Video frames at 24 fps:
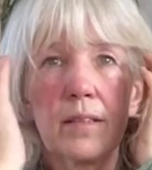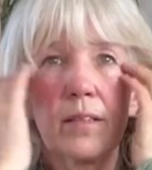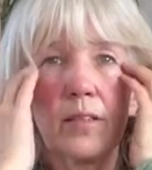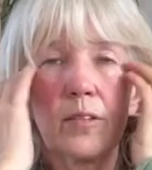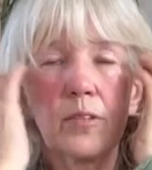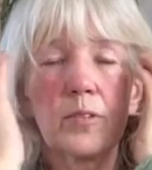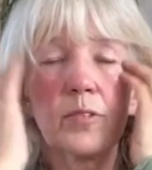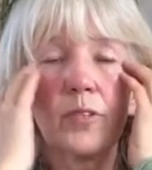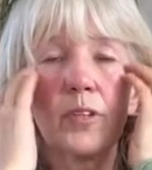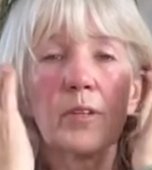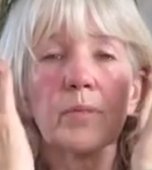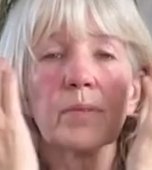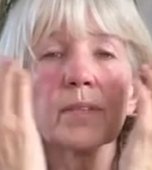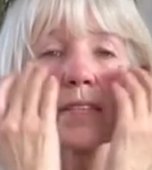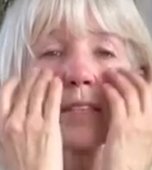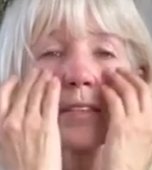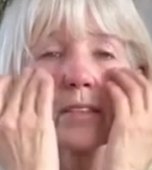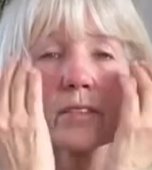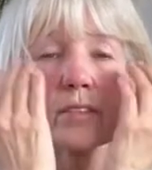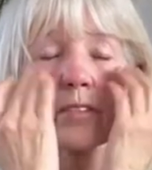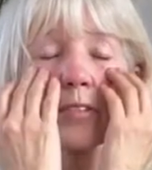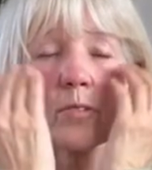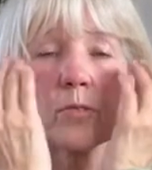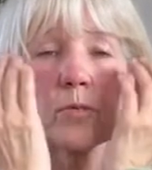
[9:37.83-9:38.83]
although it
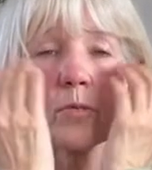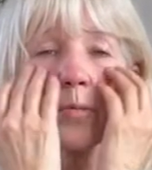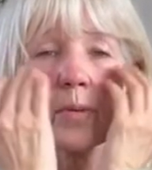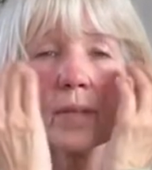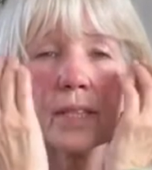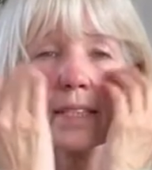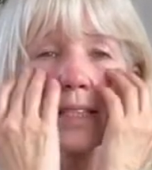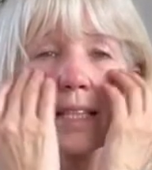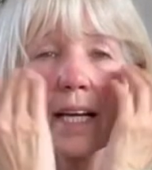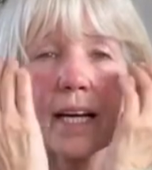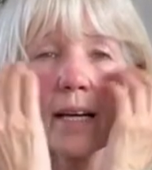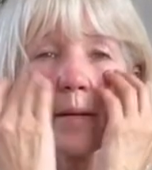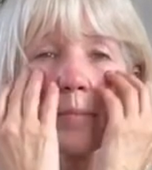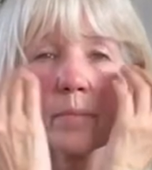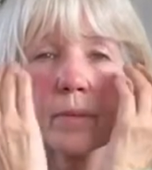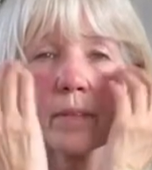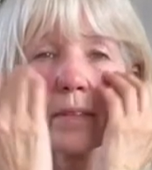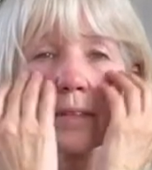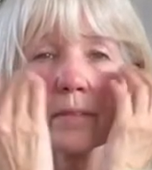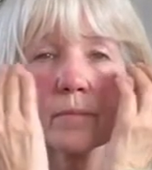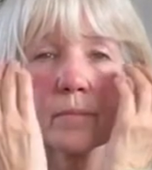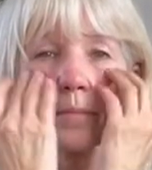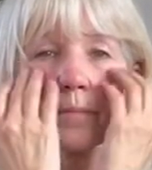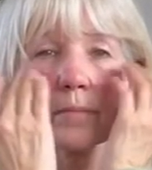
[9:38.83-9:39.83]
doesn't always
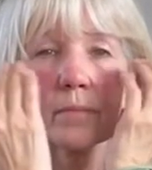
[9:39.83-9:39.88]
happen.